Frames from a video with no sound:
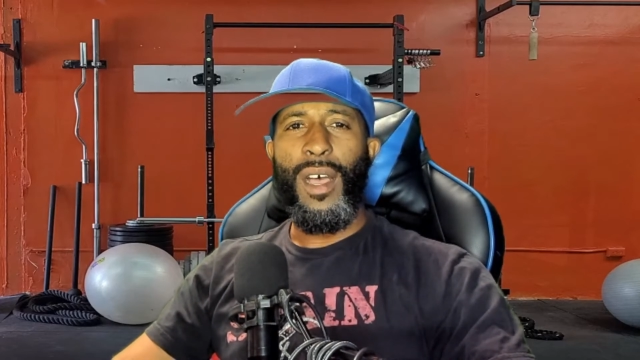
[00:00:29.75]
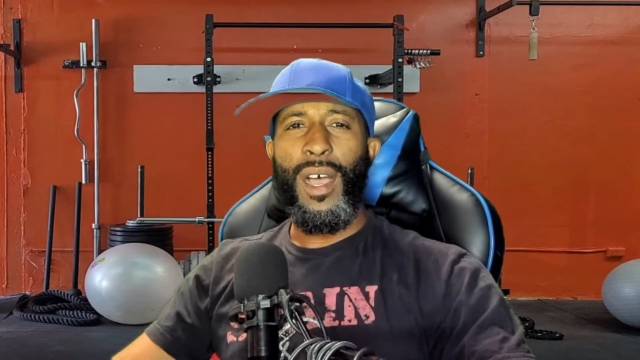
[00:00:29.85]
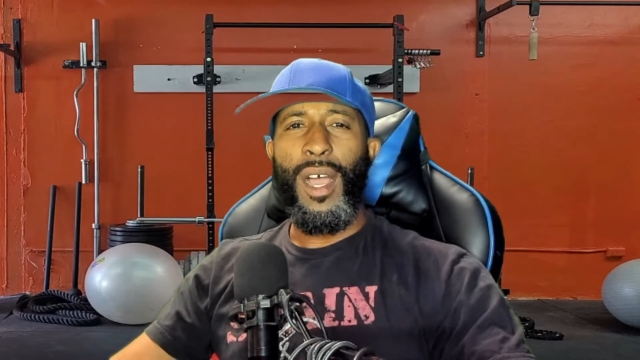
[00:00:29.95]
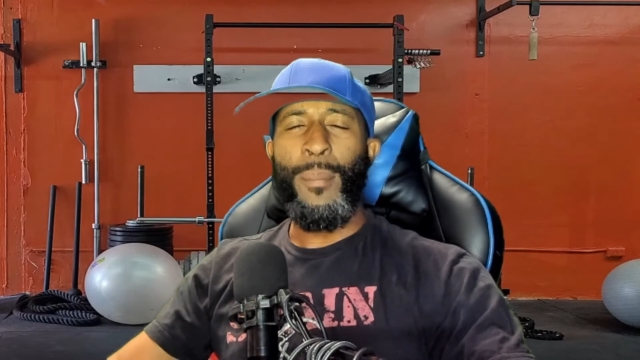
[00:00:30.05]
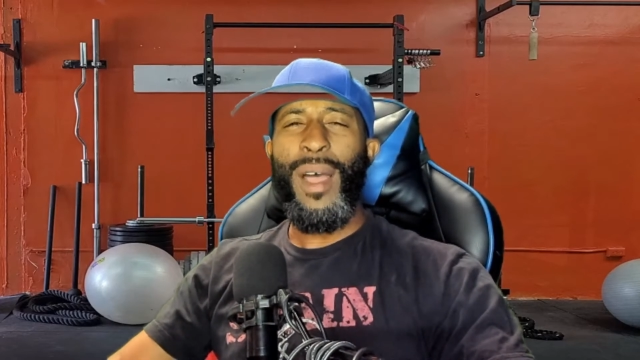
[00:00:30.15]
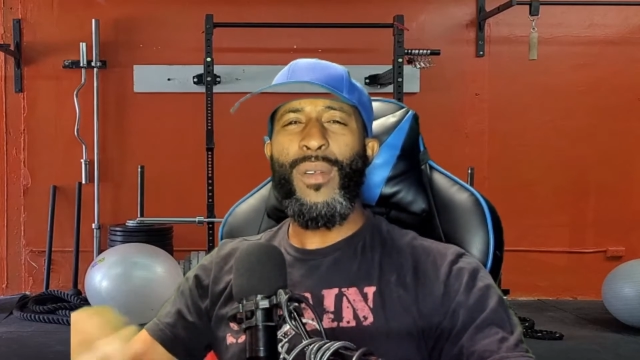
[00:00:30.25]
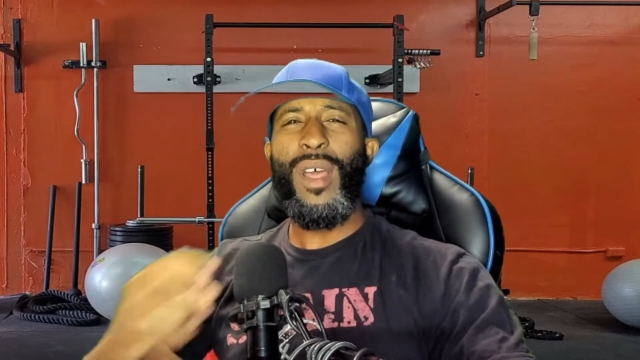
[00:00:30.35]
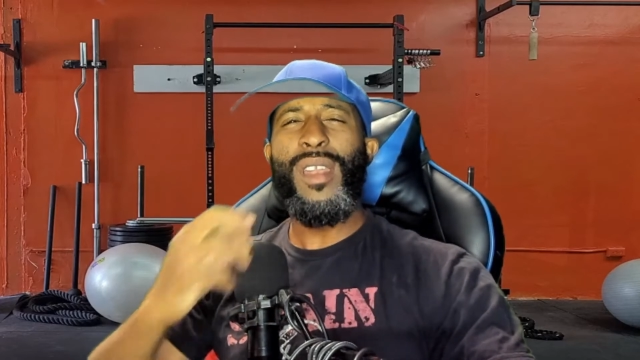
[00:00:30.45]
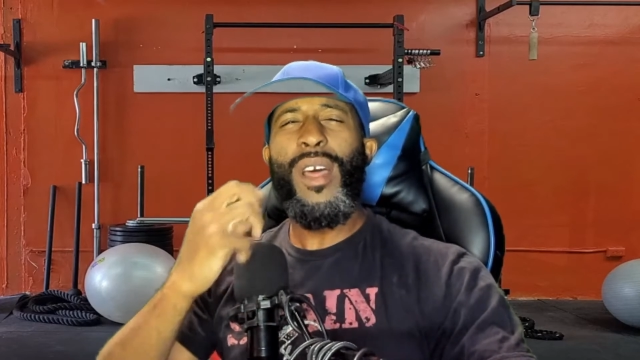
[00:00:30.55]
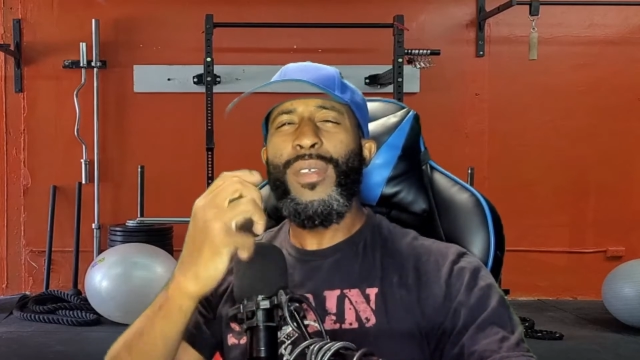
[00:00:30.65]
about
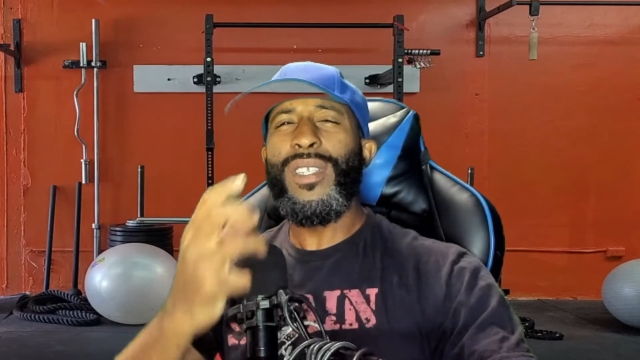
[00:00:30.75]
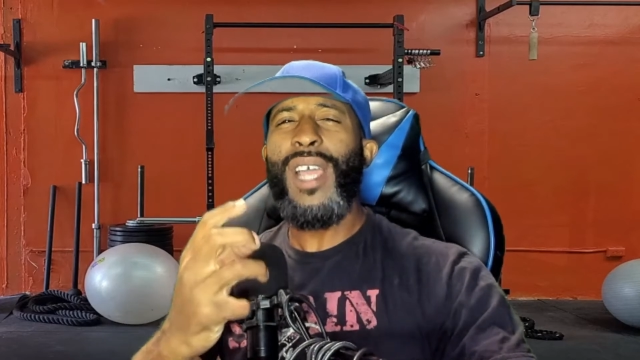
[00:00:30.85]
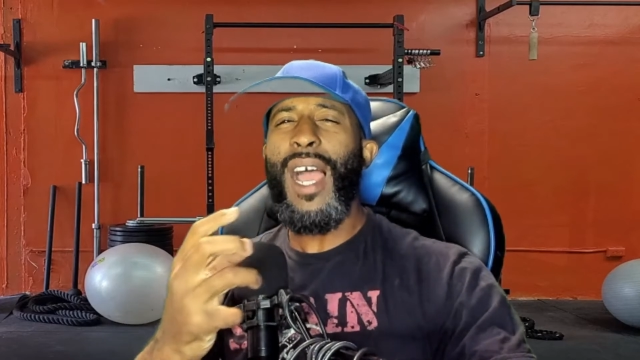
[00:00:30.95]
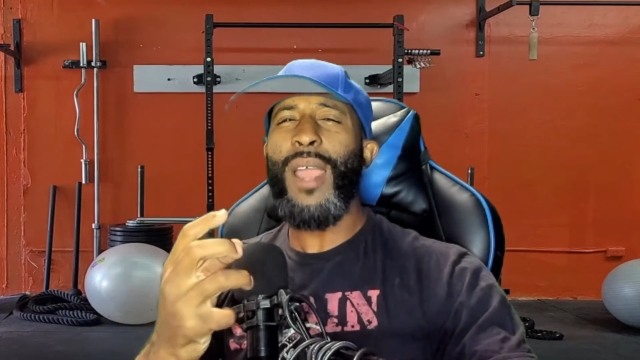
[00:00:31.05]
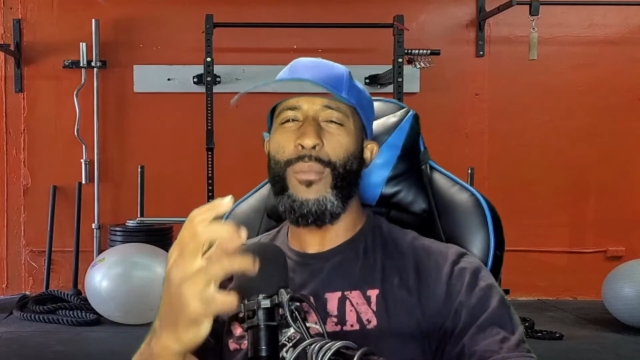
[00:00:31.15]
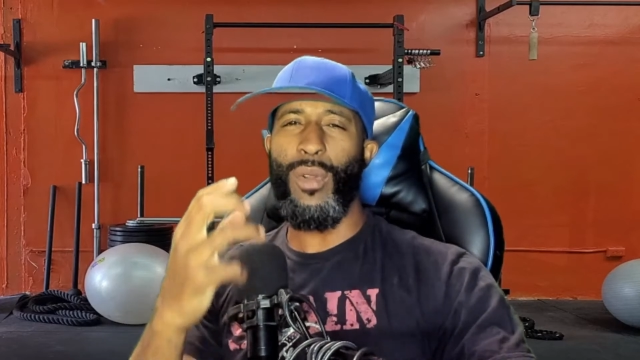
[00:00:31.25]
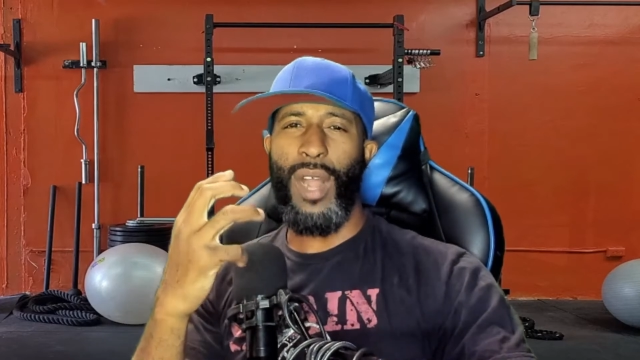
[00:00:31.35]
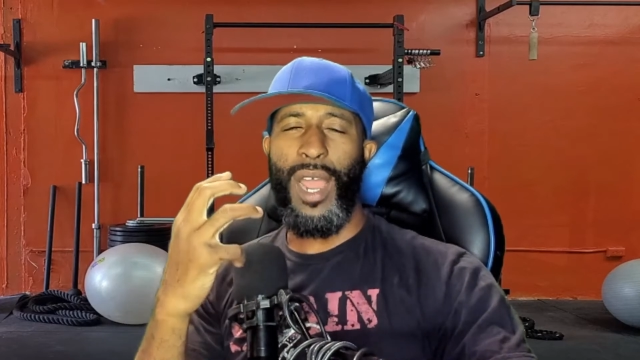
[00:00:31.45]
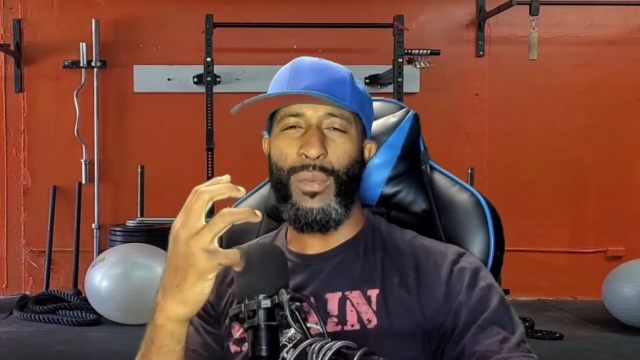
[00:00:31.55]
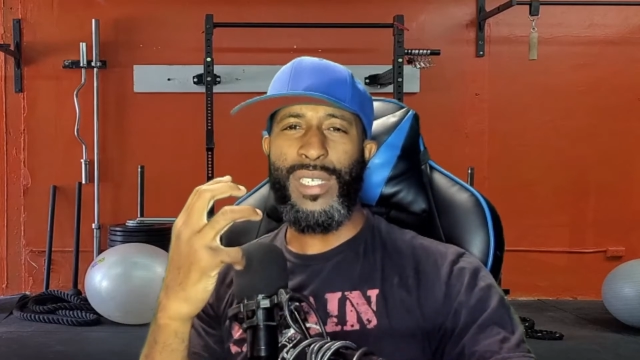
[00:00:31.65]
another time where I
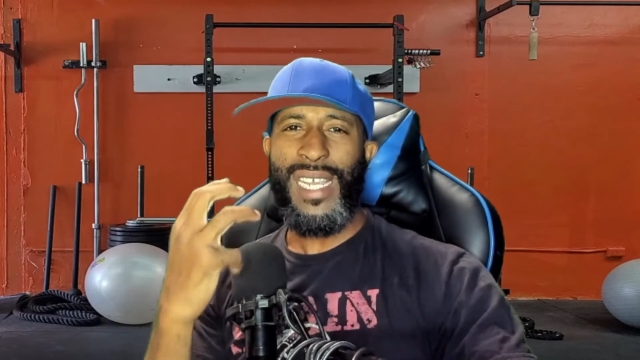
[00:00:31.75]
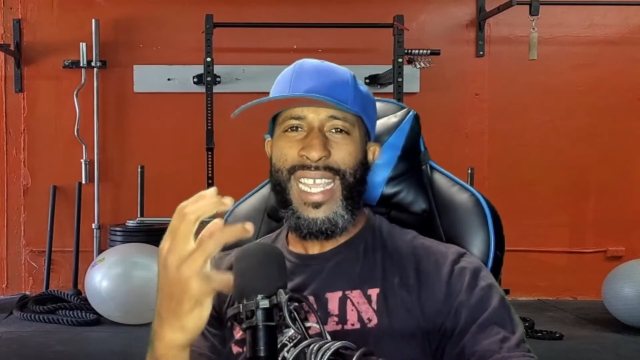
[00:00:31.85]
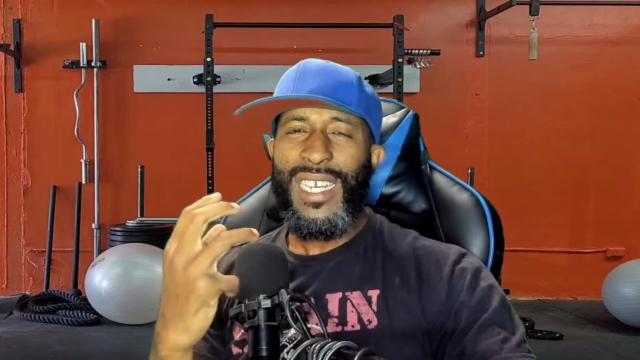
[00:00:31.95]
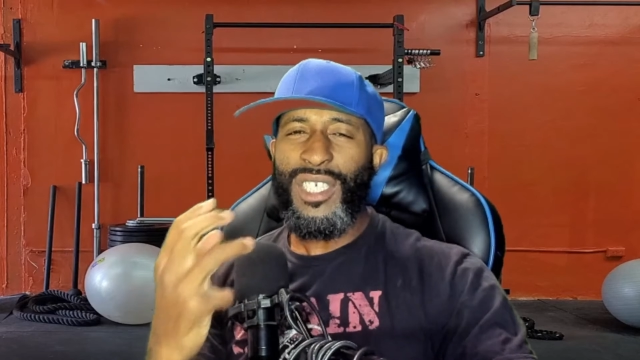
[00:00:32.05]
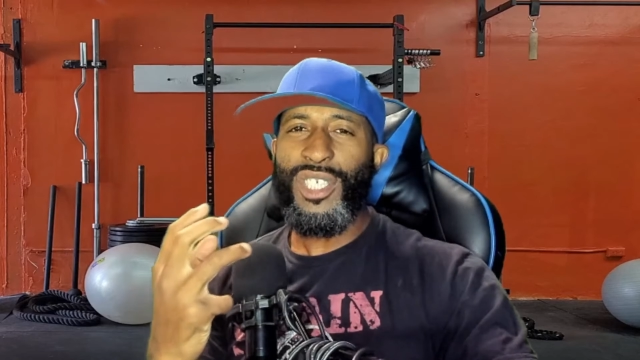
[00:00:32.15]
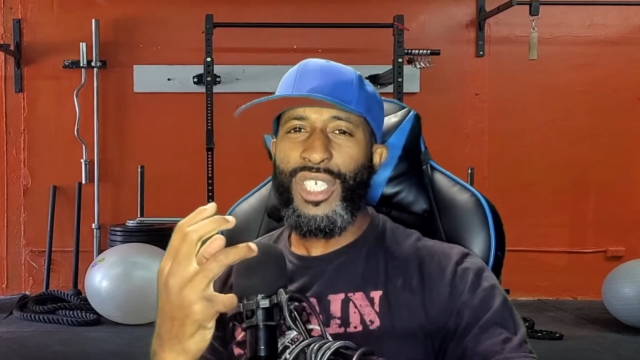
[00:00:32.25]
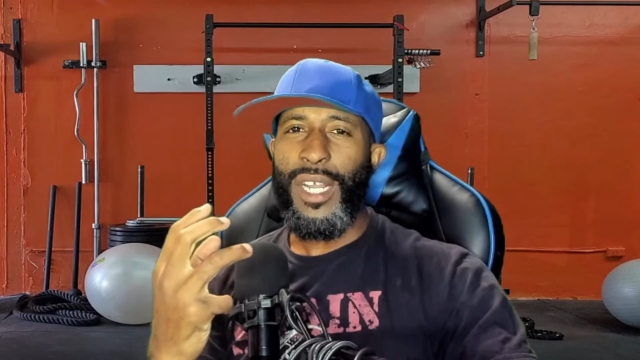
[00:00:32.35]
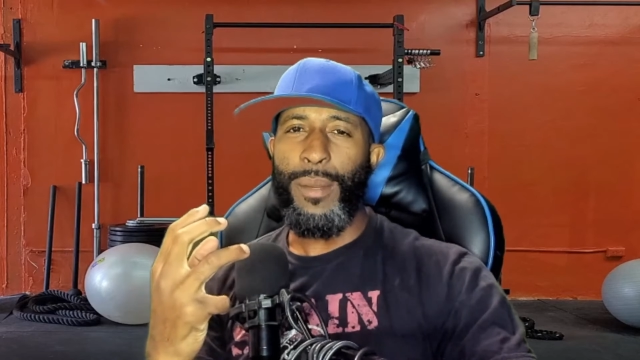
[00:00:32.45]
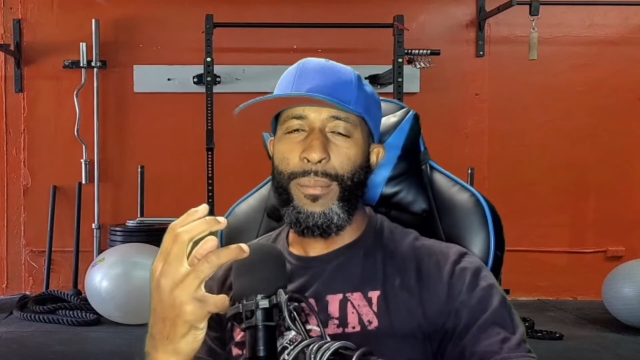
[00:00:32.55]
was in a gym